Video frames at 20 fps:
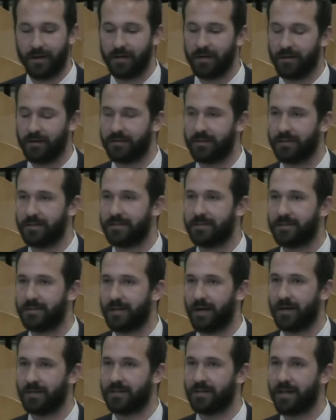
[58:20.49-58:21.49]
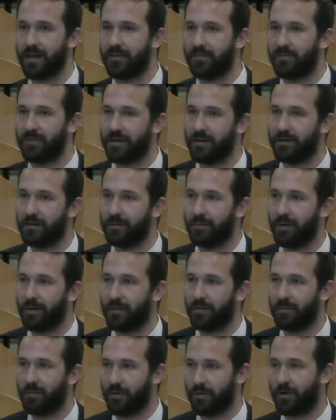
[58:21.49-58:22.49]
you're just charging that vehicle
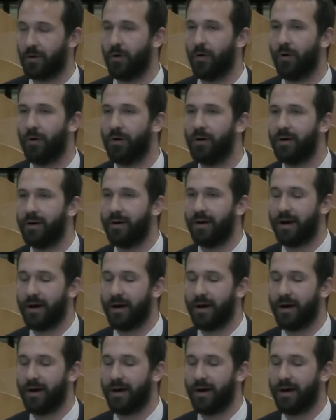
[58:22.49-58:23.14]
with coal.